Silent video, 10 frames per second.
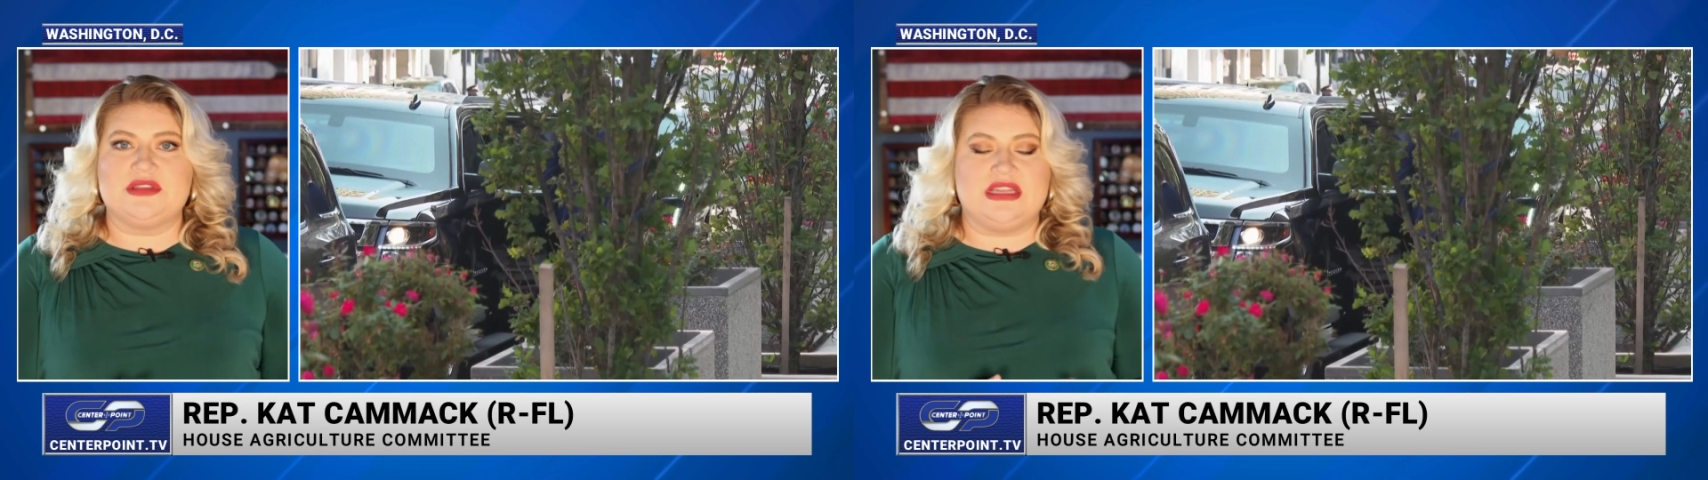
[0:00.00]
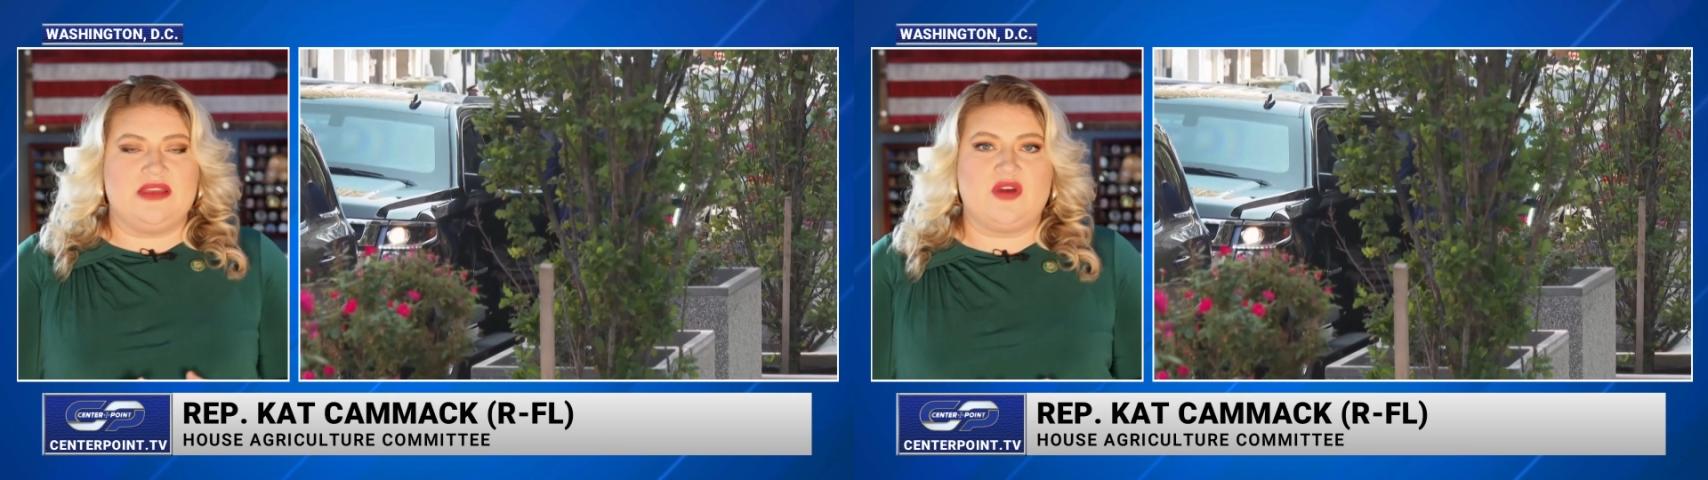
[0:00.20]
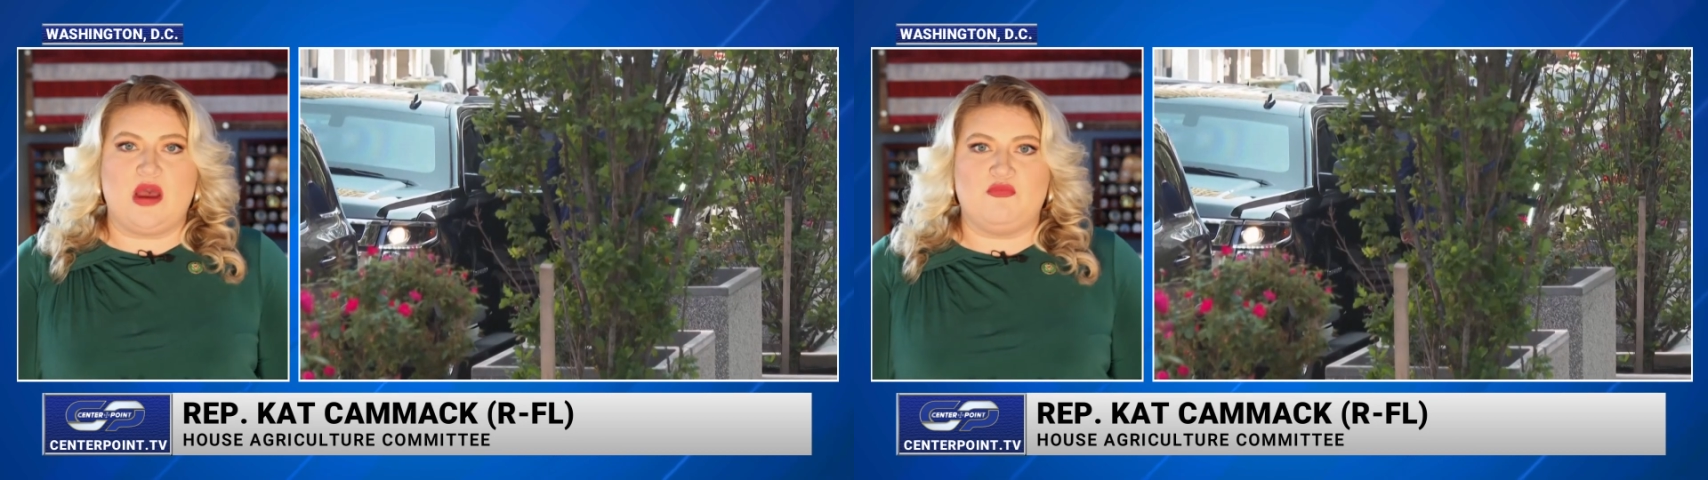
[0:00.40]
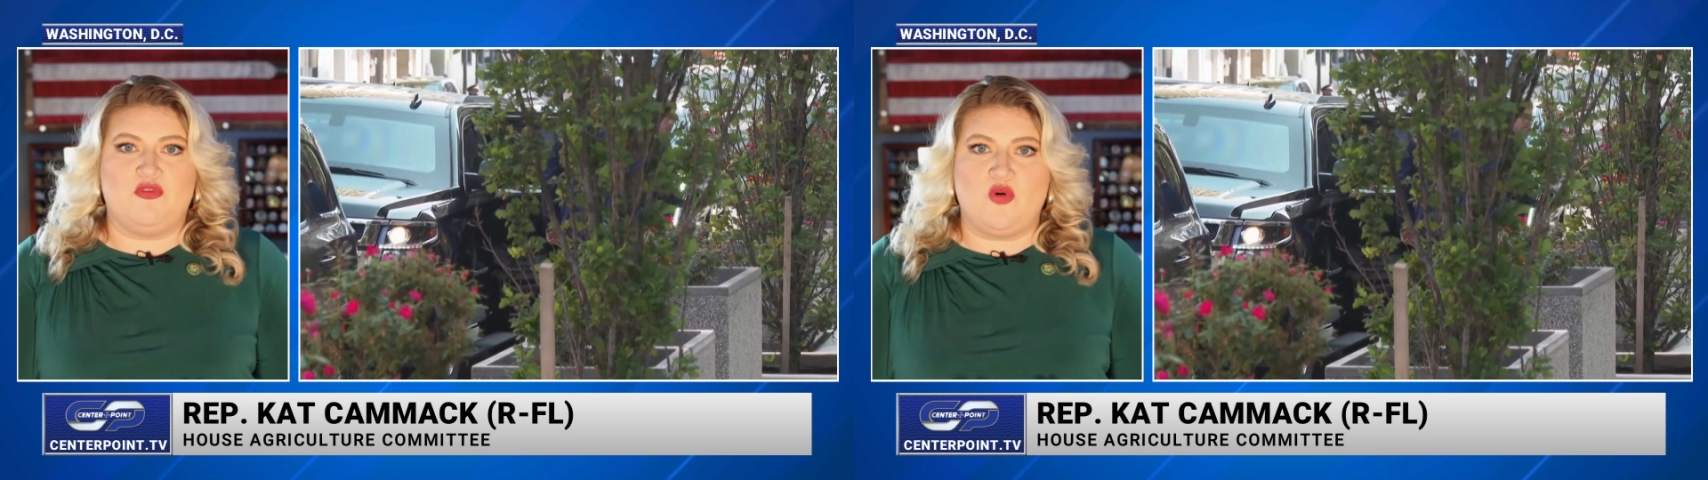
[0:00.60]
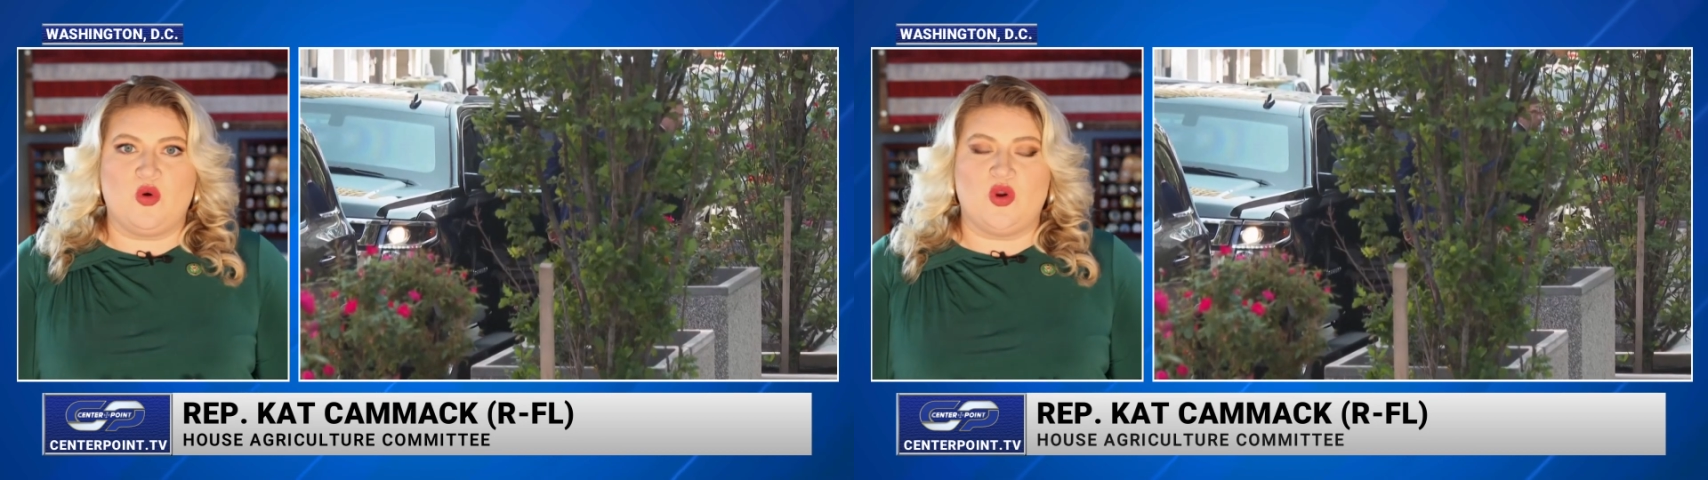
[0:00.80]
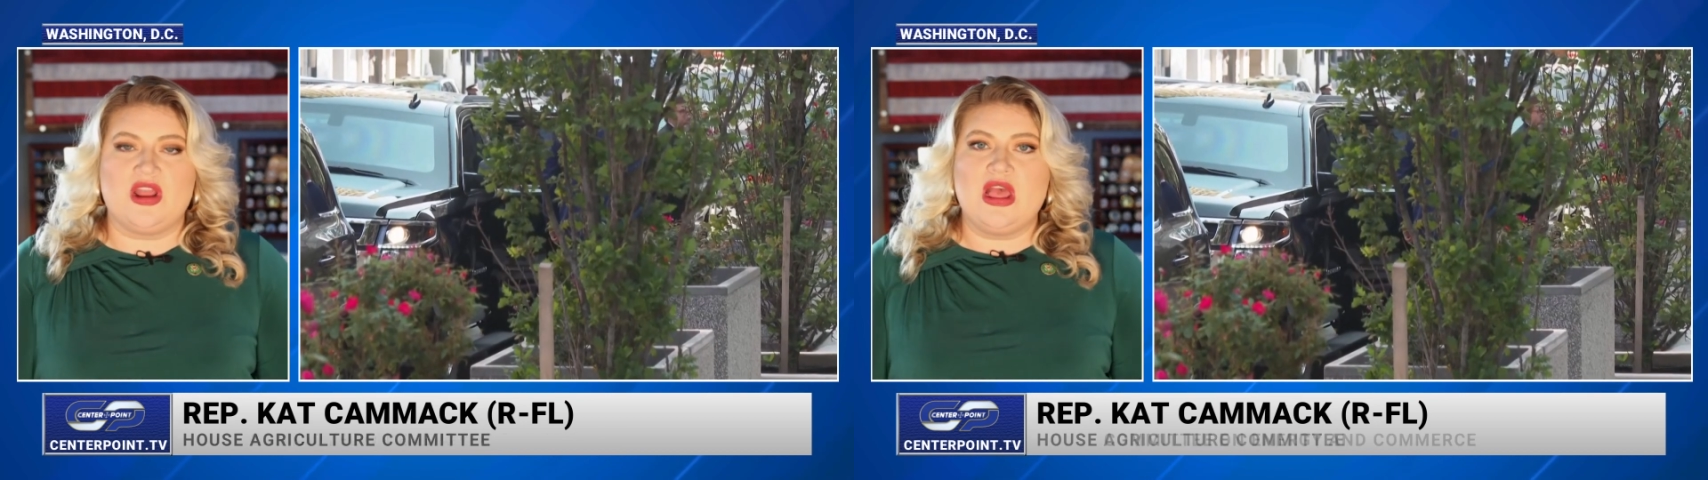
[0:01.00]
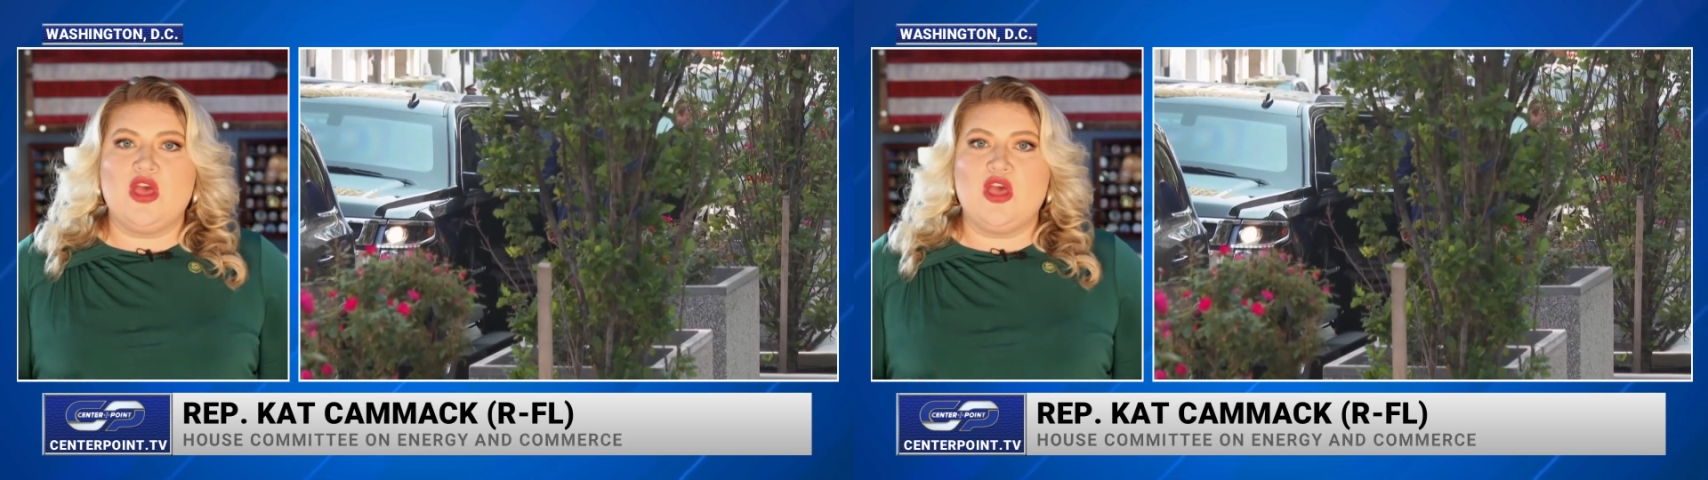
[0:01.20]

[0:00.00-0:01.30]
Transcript: that have come forward,